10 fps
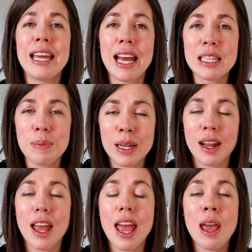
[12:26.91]
It has
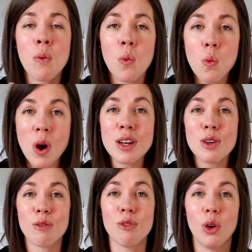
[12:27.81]
been a
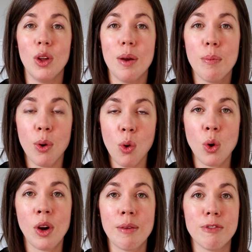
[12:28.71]
wonderful
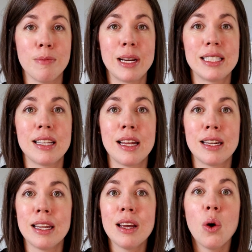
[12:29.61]
program for my
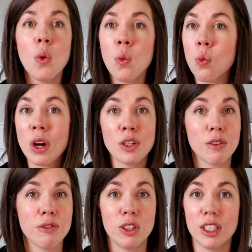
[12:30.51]
son.
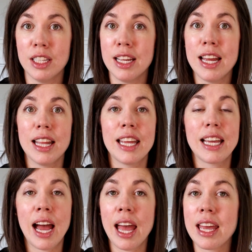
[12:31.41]
Wonderful.
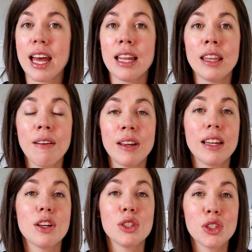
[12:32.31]
Like, I love
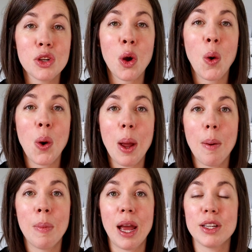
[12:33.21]
it so
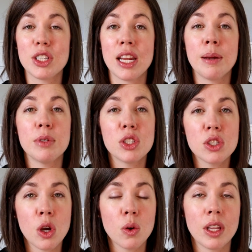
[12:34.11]
much. And I'm
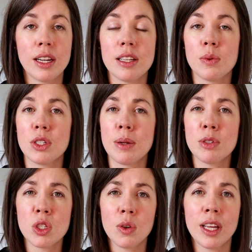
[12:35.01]
so glad I switched. I'm
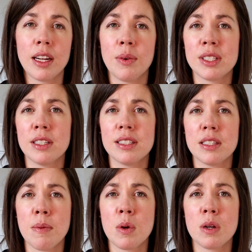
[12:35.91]
so glad I wasn't
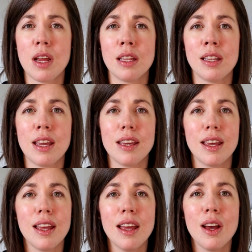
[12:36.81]
stubborn and
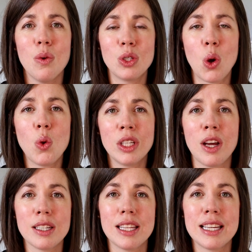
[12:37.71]
like was holding
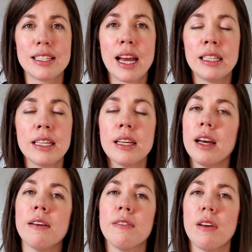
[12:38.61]
on to this
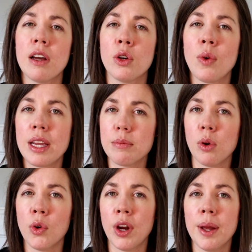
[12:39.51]
idea of a great
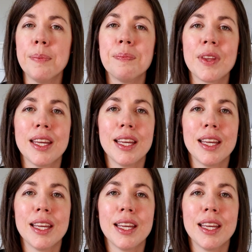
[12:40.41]
program,